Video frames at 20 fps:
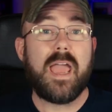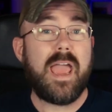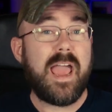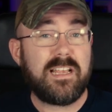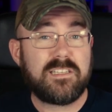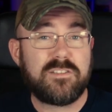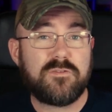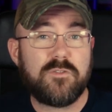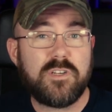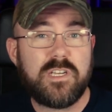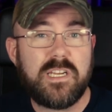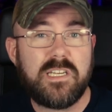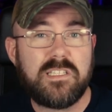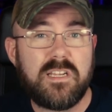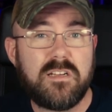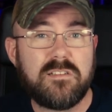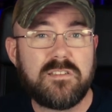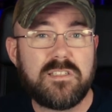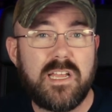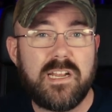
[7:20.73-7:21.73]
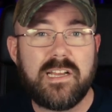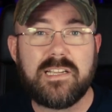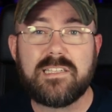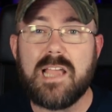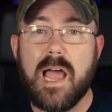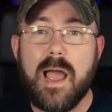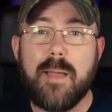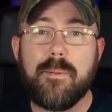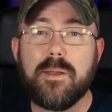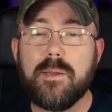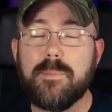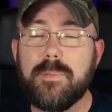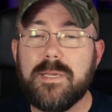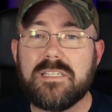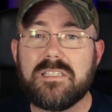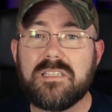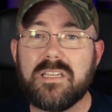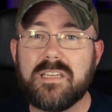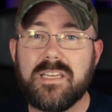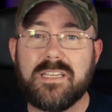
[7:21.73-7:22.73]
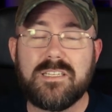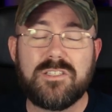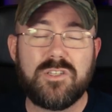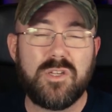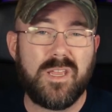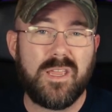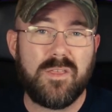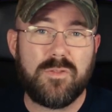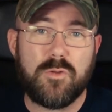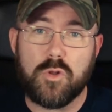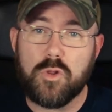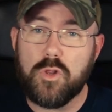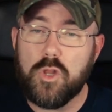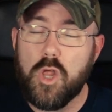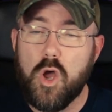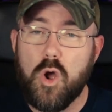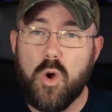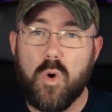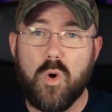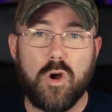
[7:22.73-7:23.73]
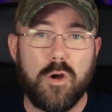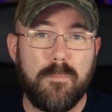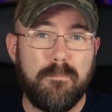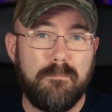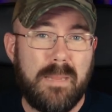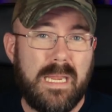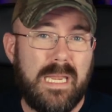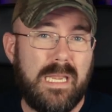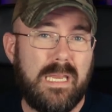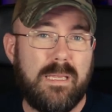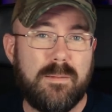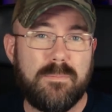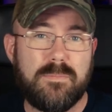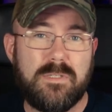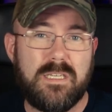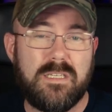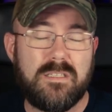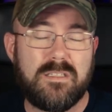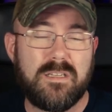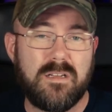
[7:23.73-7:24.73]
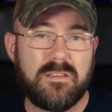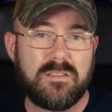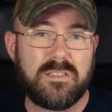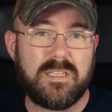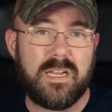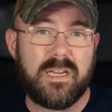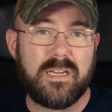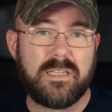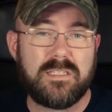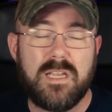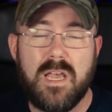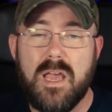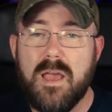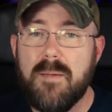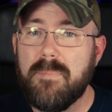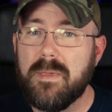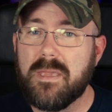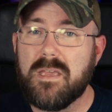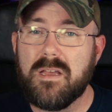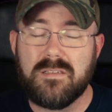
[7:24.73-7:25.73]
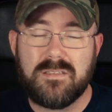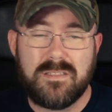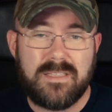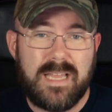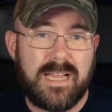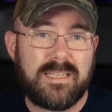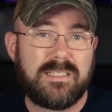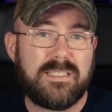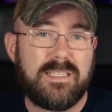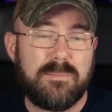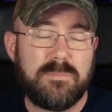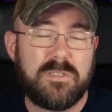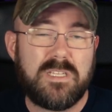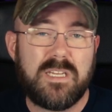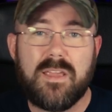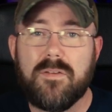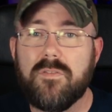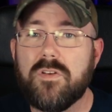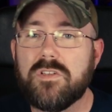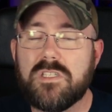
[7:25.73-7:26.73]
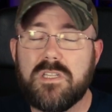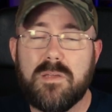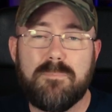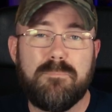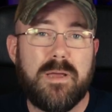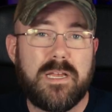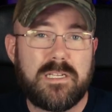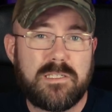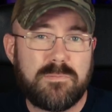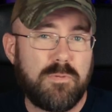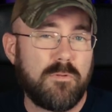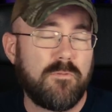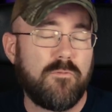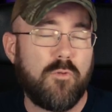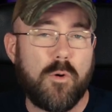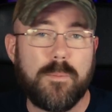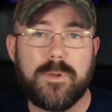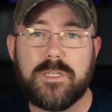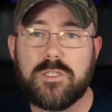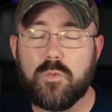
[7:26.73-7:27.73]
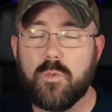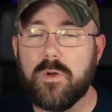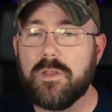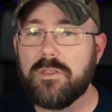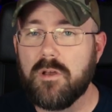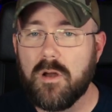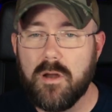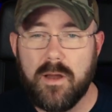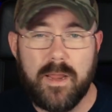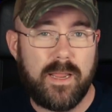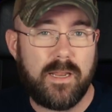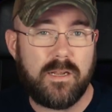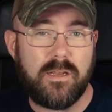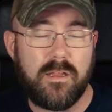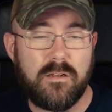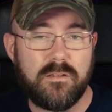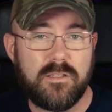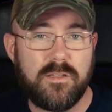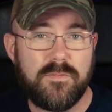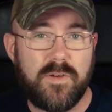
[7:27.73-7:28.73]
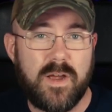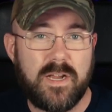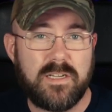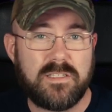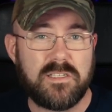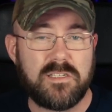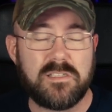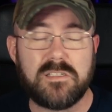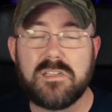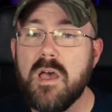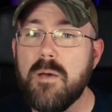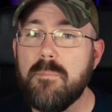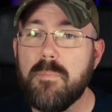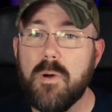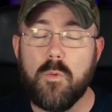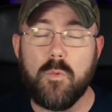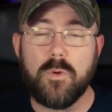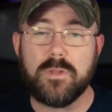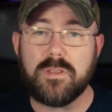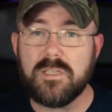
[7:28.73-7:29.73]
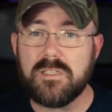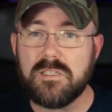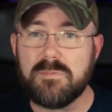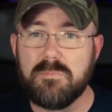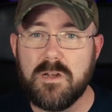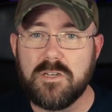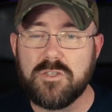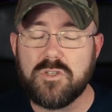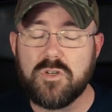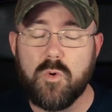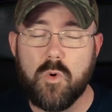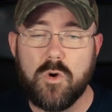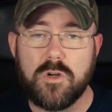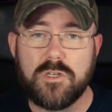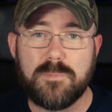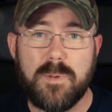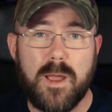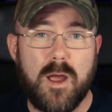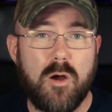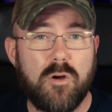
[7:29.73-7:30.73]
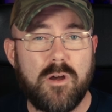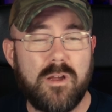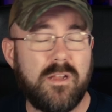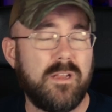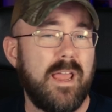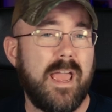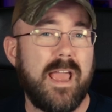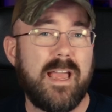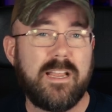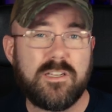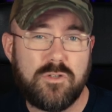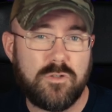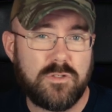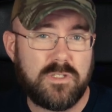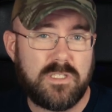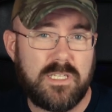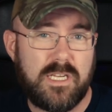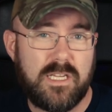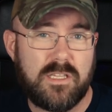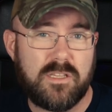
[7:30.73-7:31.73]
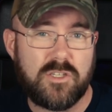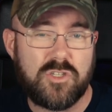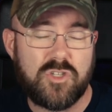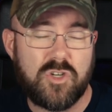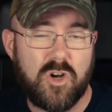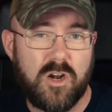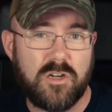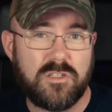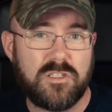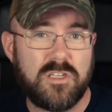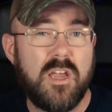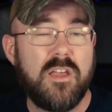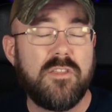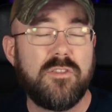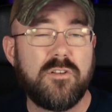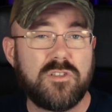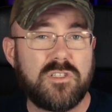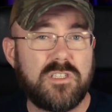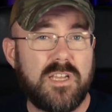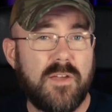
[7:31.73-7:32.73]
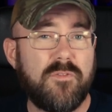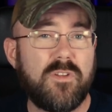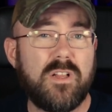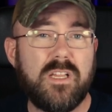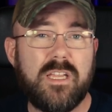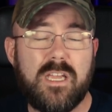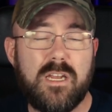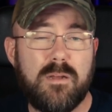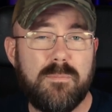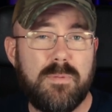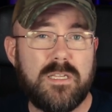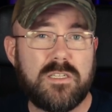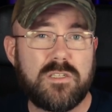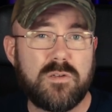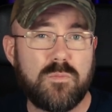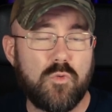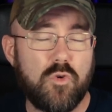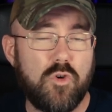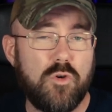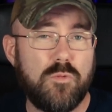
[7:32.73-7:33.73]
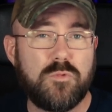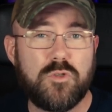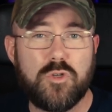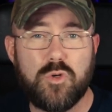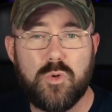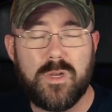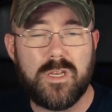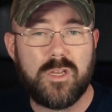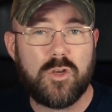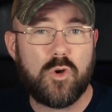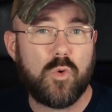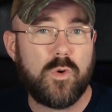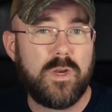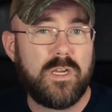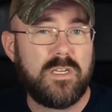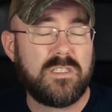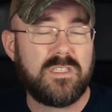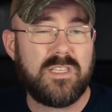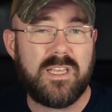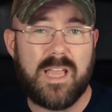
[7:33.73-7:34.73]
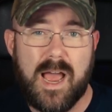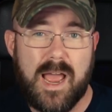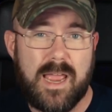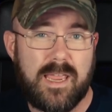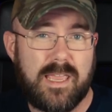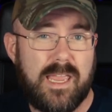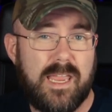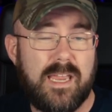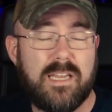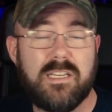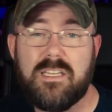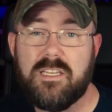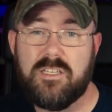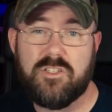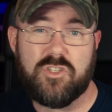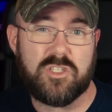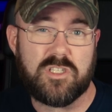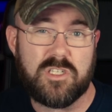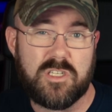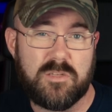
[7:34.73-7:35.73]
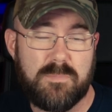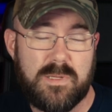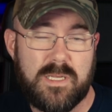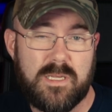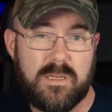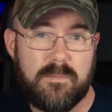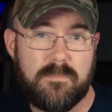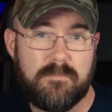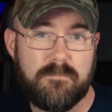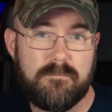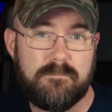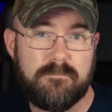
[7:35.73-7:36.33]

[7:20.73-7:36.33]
As for detail settings, I'm going to be sticking to either low or medium detail settings because that seems to give us the best performance with our handheld devices. But with this much horsepower, and as you'll see in the charts, there's definitely going to be some room to increase the eye candy just a bit.